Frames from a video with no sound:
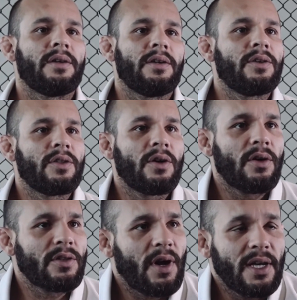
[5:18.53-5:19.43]
You
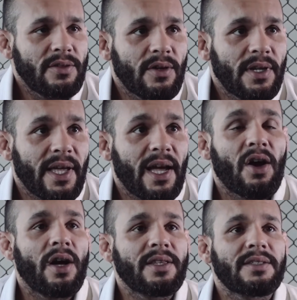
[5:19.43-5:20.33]
know, otherwise you're gonna get
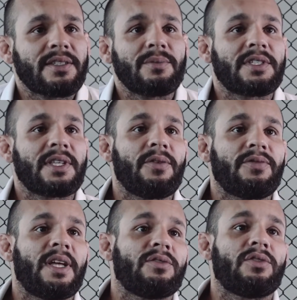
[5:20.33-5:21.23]
caught in some
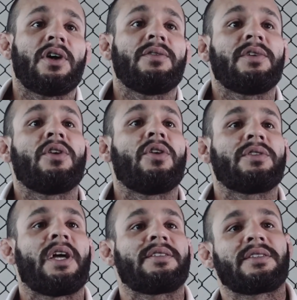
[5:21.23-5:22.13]
stuff that you don't even know
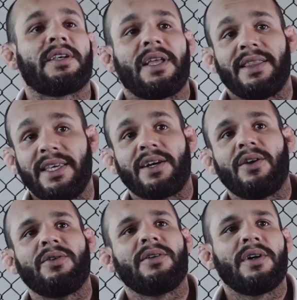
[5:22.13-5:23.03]
that's
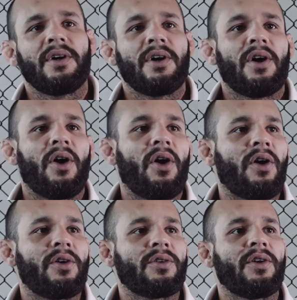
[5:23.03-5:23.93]
legal,
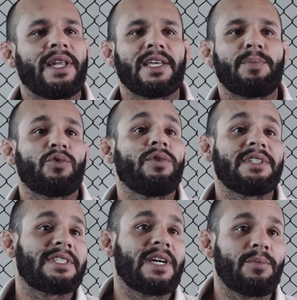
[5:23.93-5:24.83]
or you're gonna end up doing
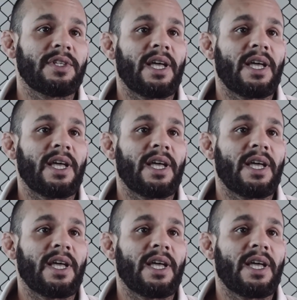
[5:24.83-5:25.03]
something